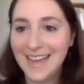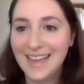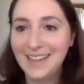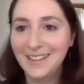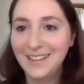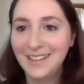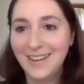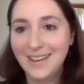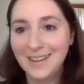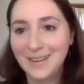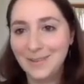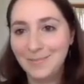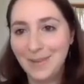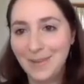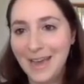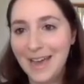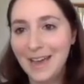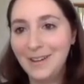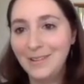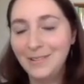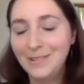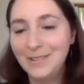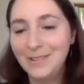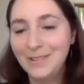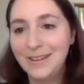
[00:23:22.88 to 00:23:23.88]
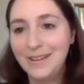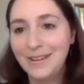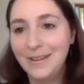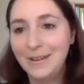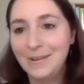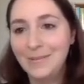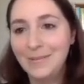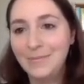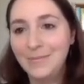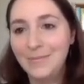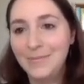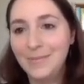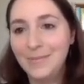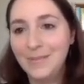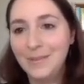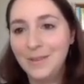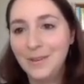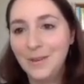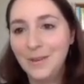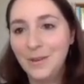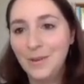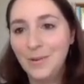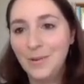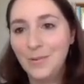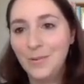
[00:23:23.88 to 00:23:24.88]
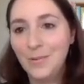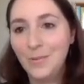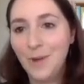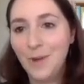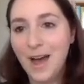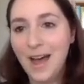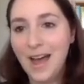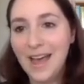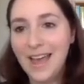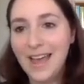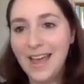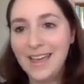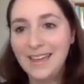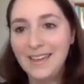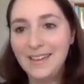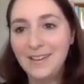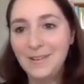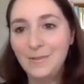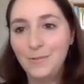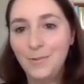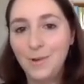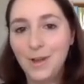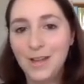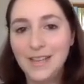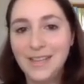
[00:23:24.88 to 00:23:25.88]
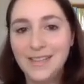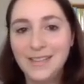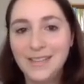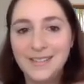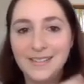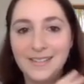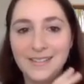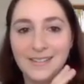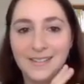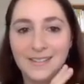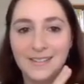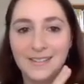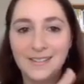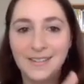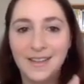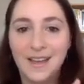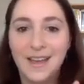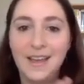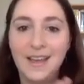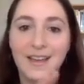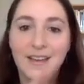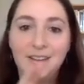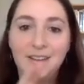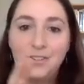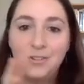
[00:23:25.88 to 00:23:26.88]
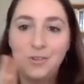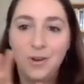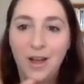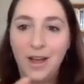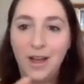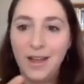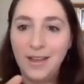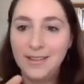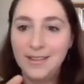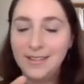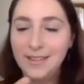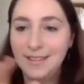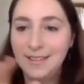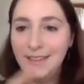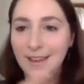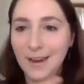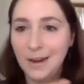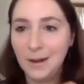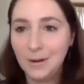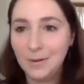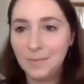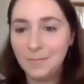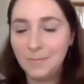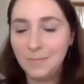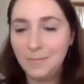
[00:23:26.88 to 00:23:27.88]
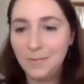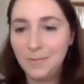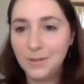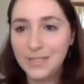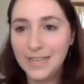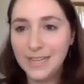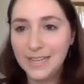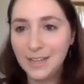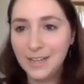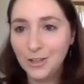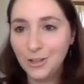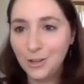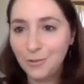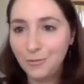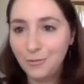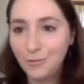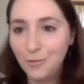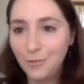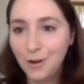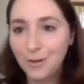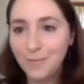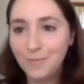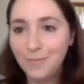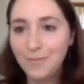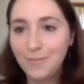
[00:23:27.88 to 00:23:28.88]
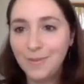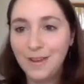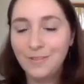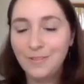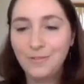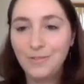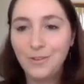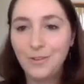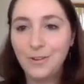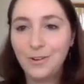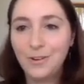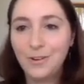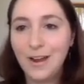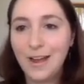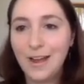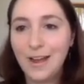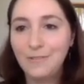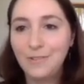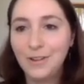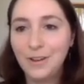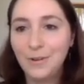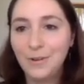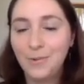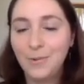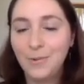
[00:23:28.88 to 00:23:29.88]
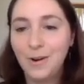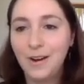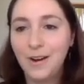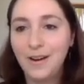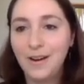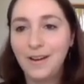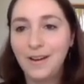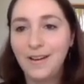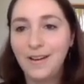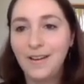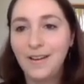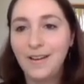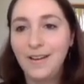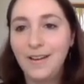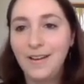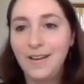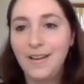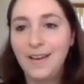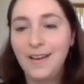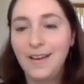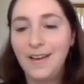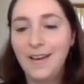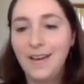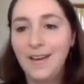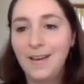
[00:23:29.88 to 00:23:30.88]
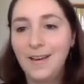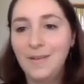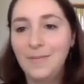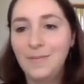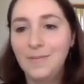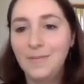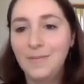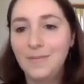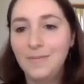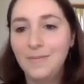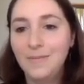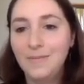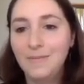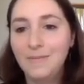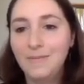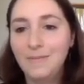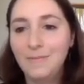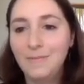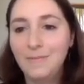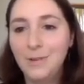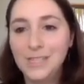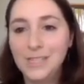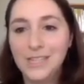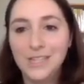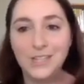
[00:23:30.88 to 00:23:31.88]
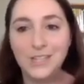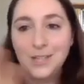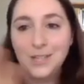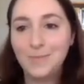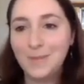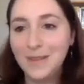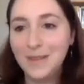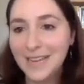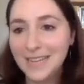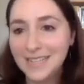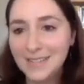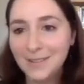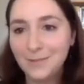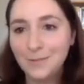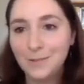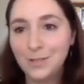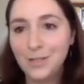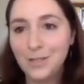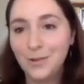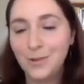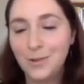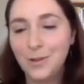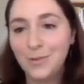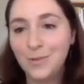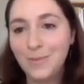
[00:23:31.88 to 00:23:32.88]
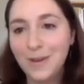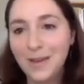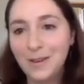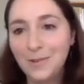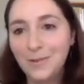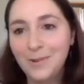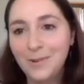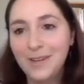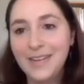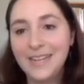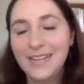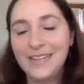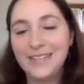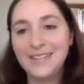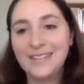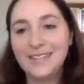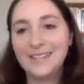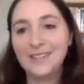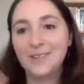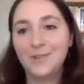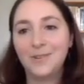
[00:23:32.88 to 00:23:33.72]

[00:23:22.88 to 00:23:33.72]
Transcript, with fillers: dialogue about? Um, why was Saig drawn to their particular form of photographic work? Um, was it just because it was so ubiquitous